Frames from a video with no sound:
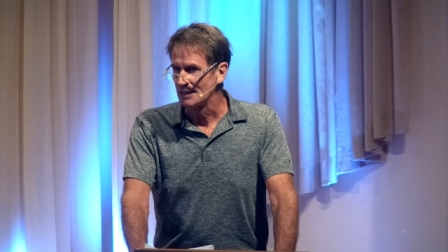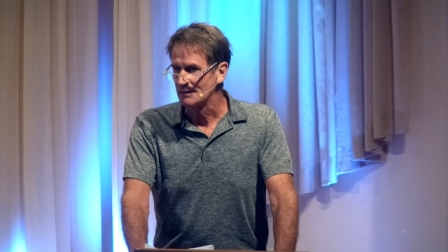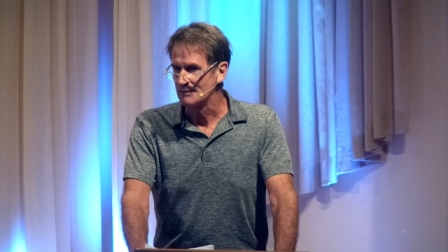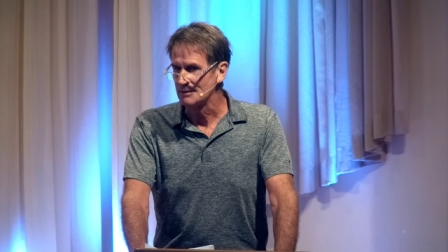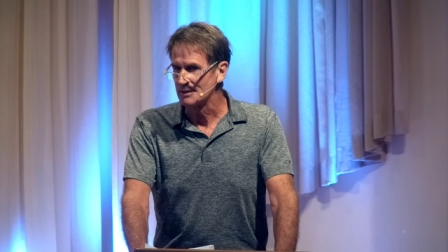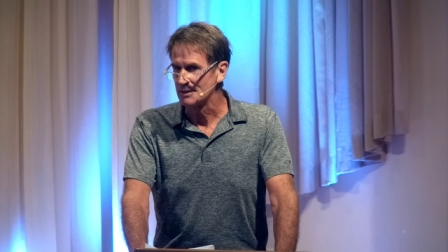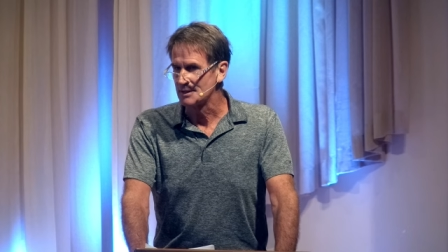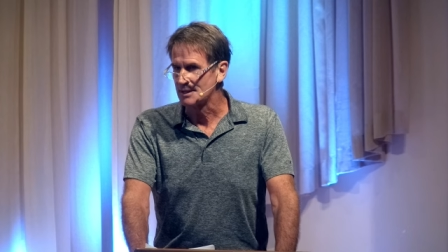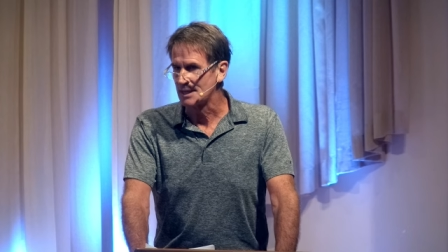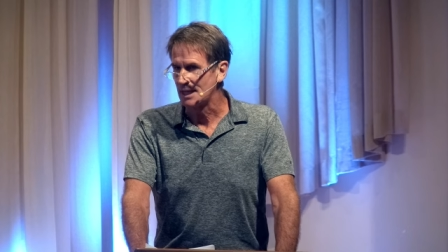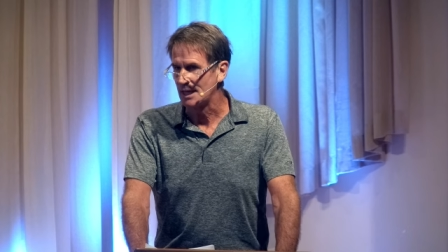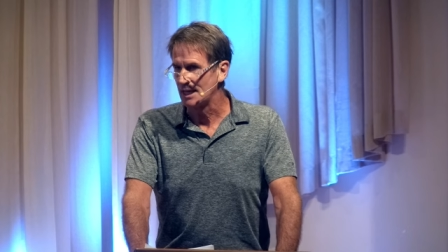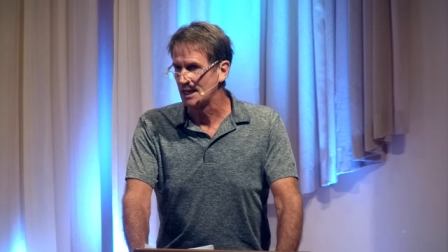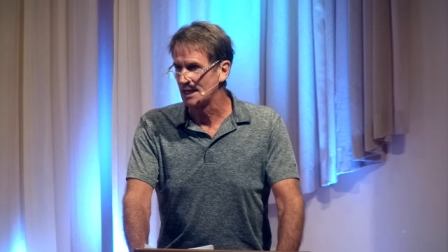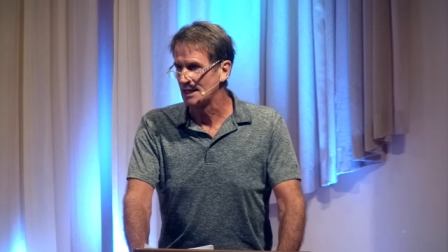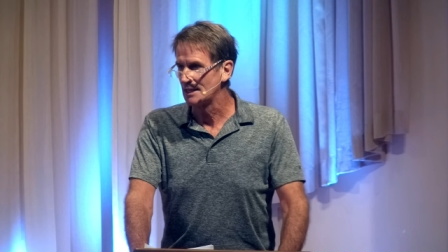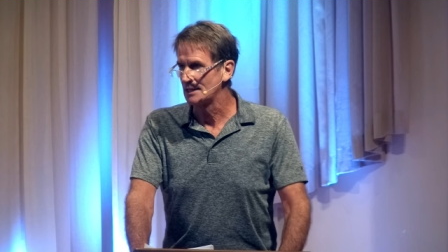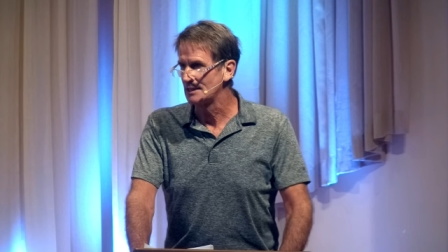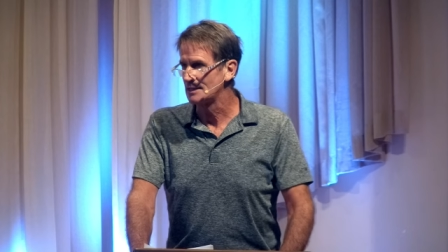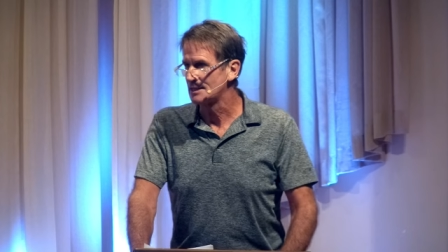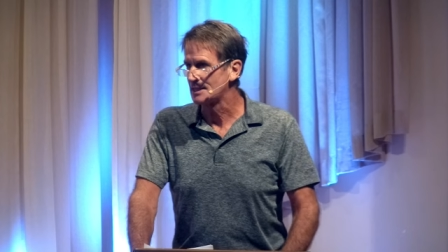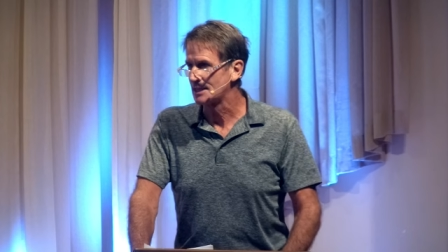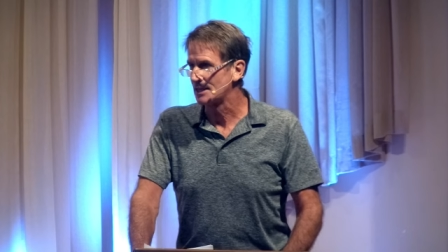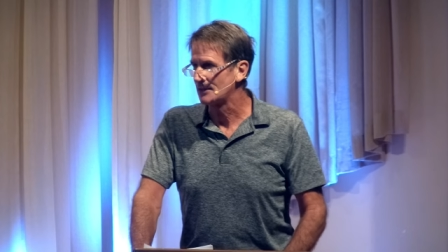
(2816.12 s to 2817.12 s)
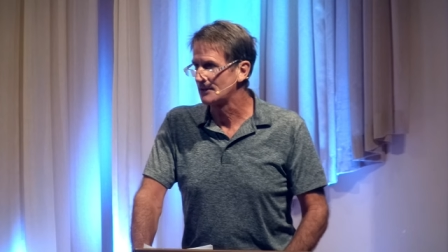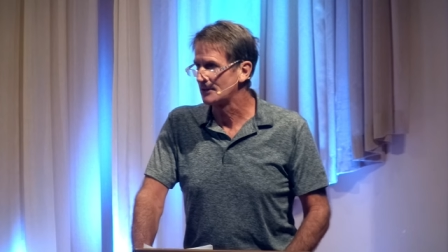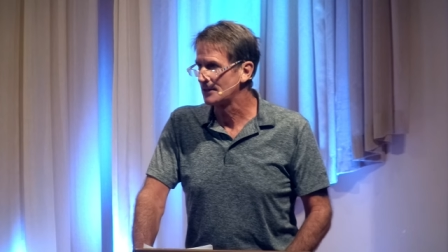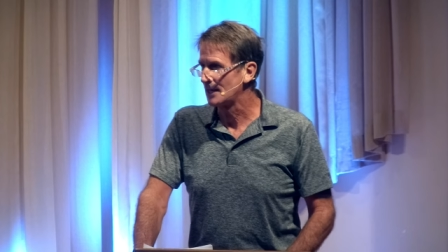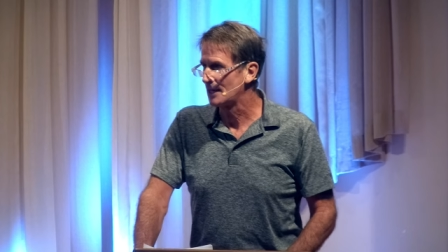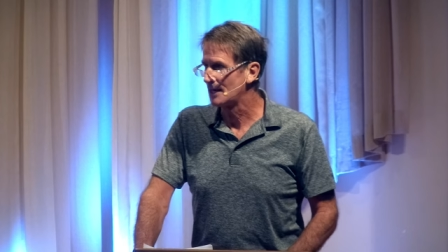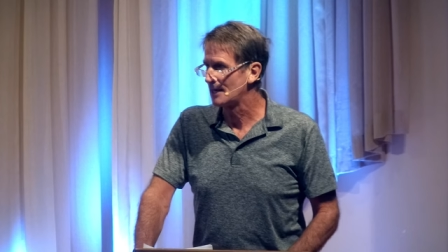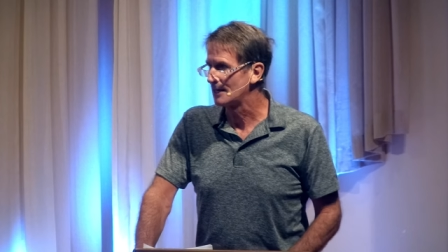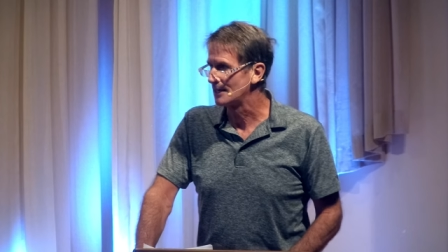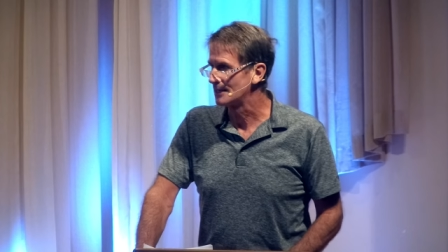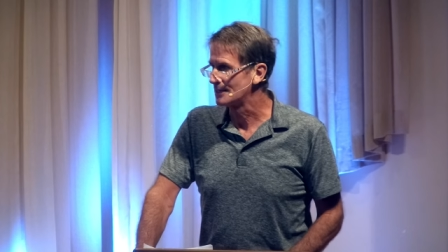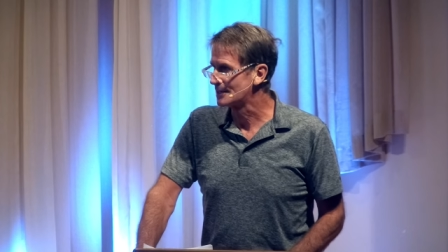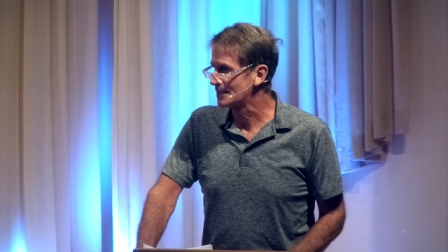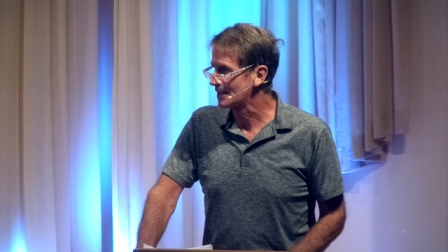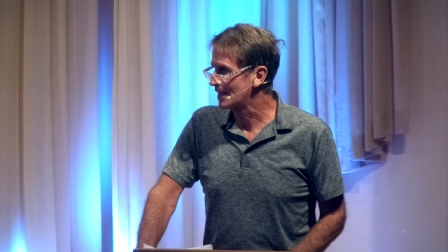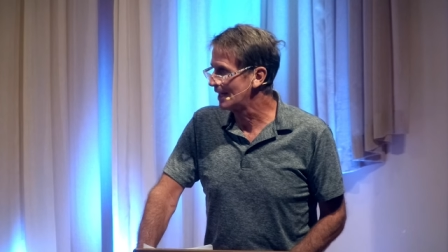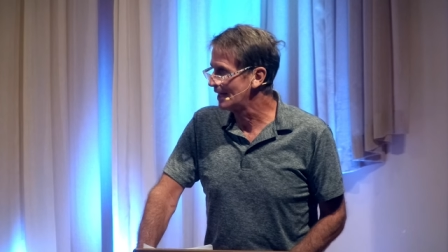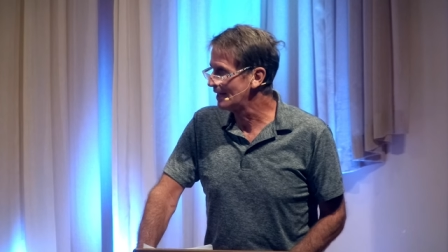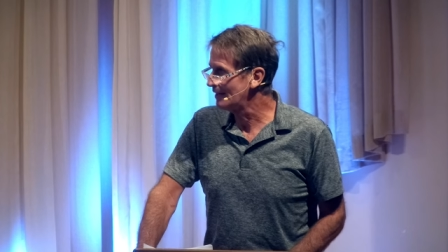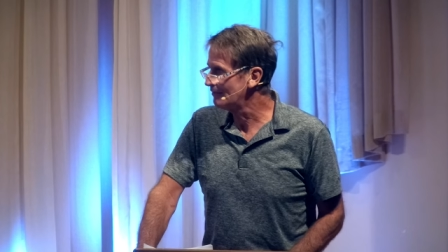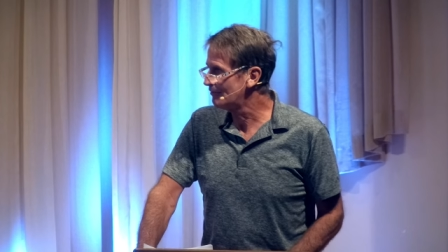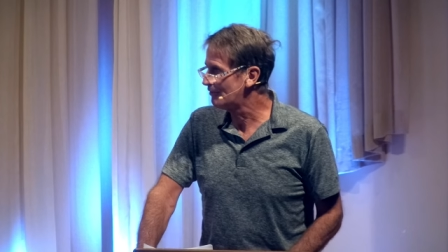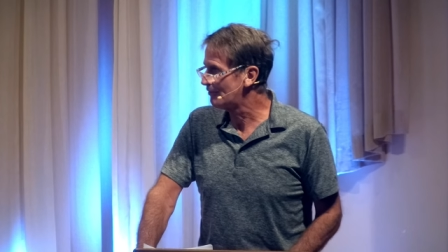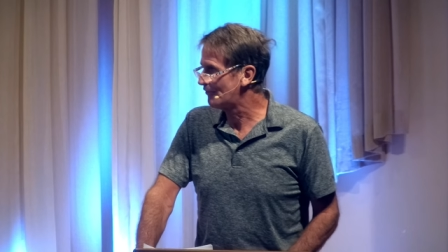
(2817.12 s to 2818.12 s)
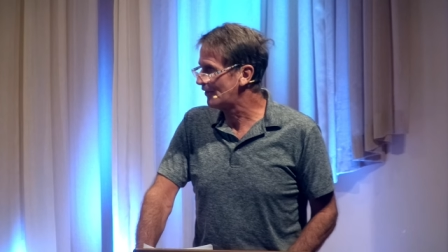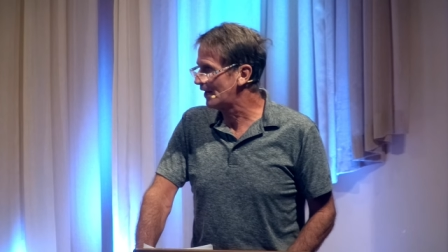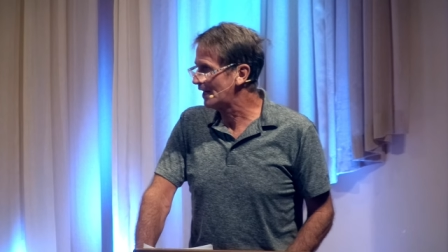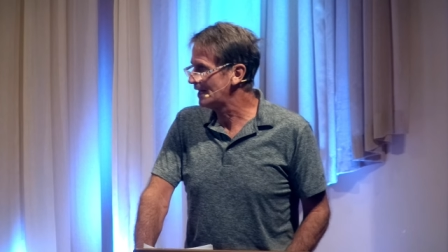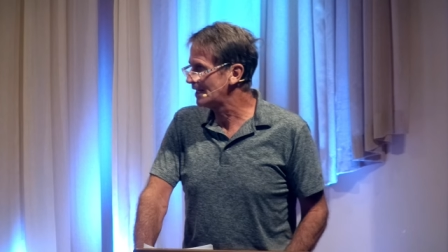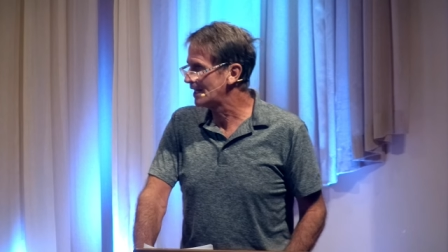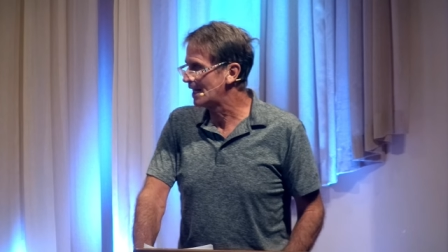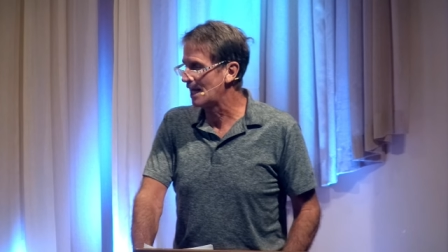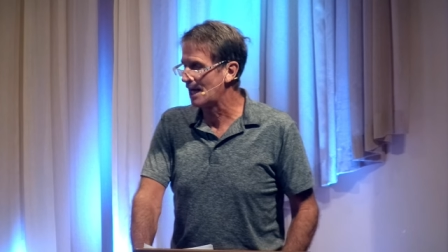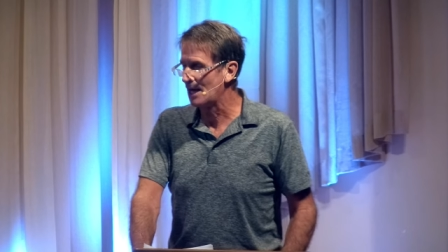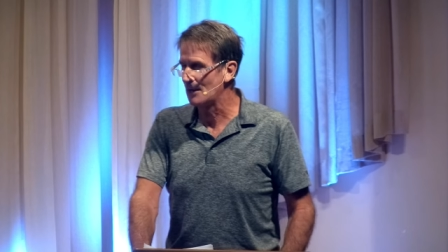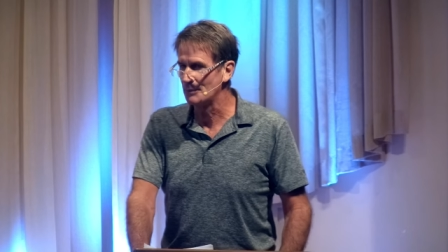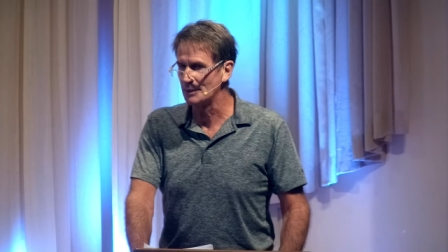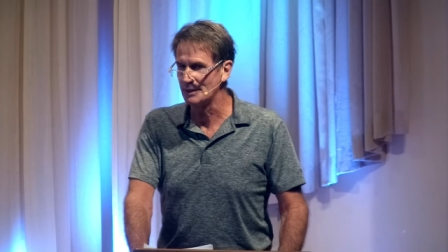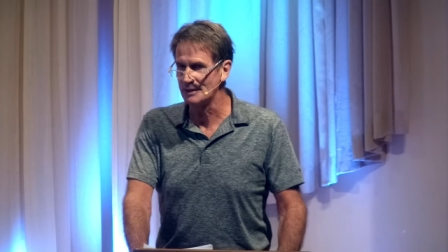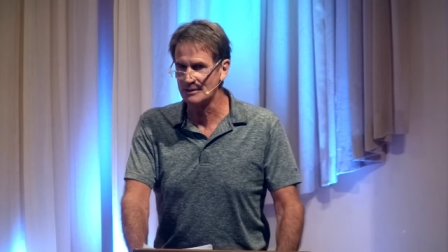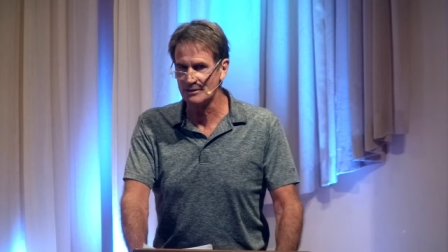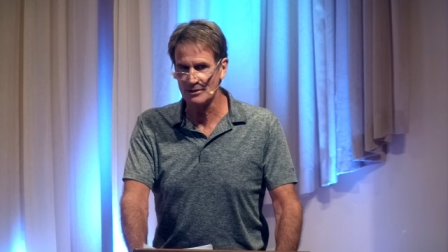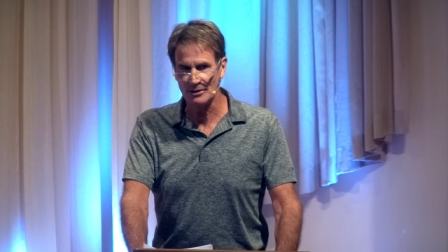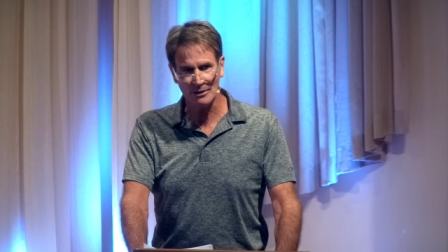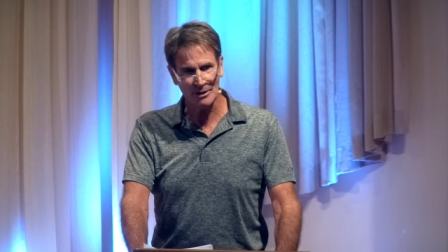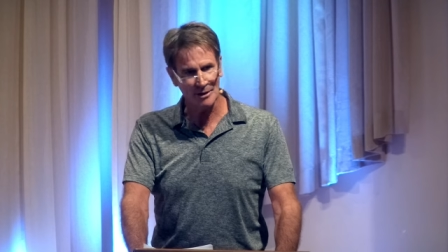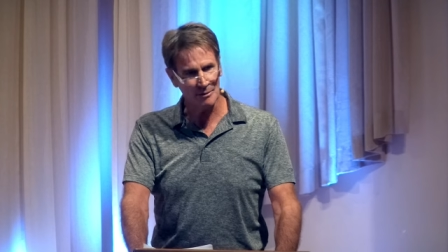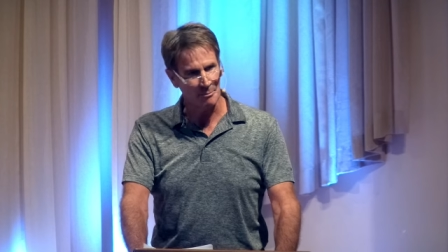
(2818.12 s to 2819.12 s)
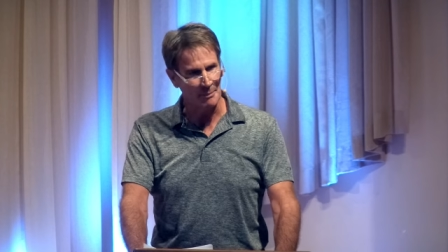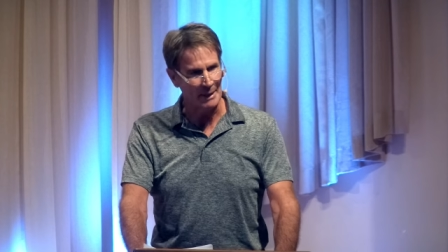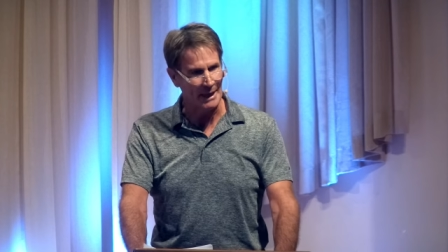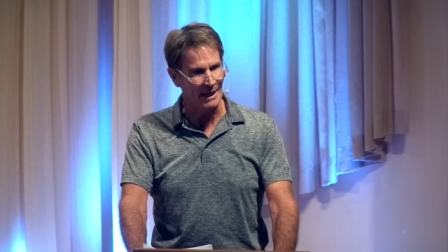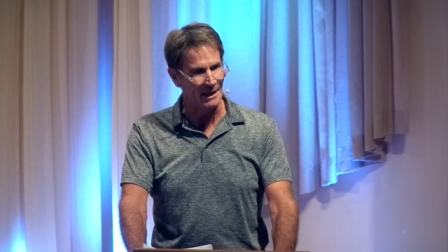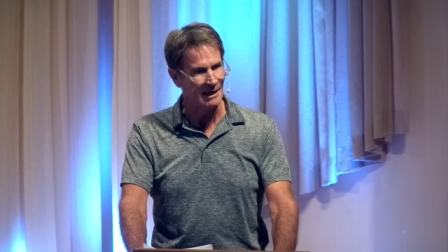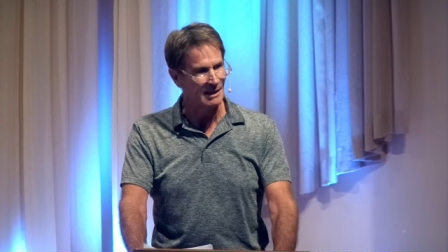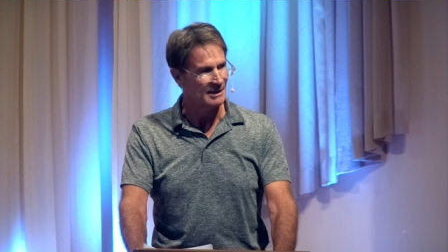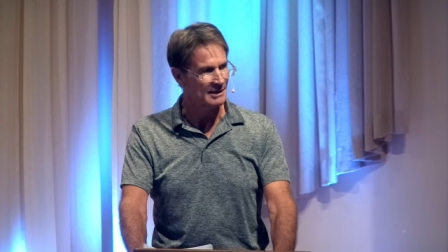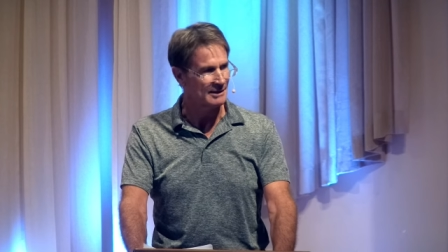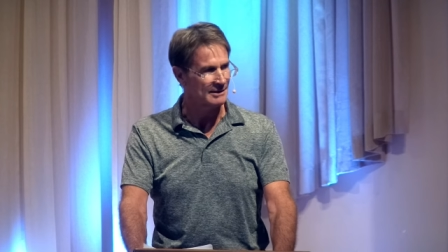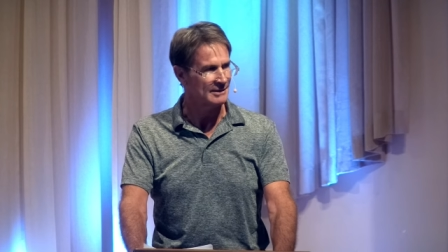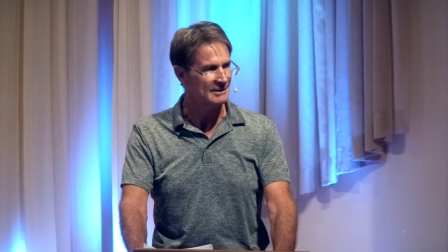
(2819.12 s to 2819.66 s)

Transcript: It was to Anne and Sarah and I. It's kind of funny how it took me.